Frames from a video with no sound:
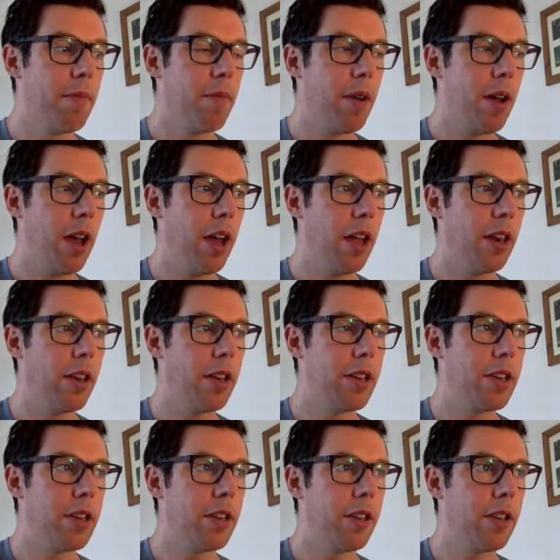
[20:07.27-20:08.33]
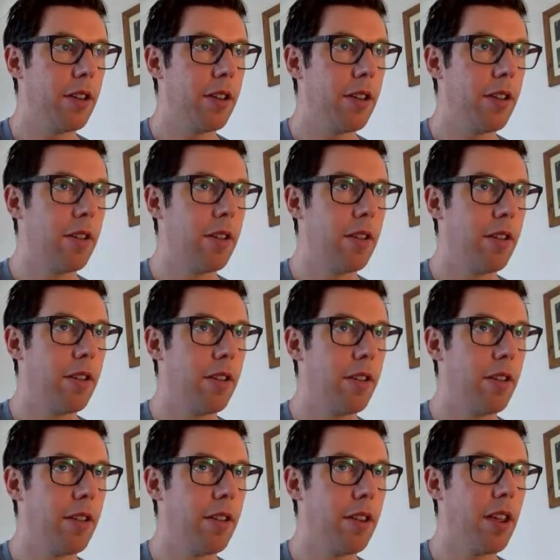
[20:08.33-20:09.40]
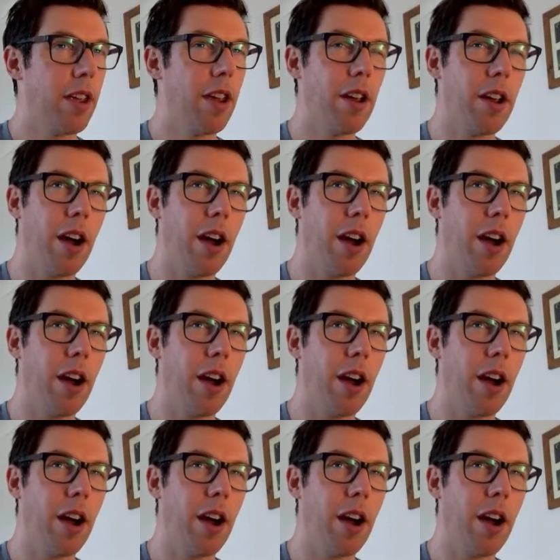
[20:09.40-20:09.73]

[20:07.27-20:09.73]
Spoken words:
and you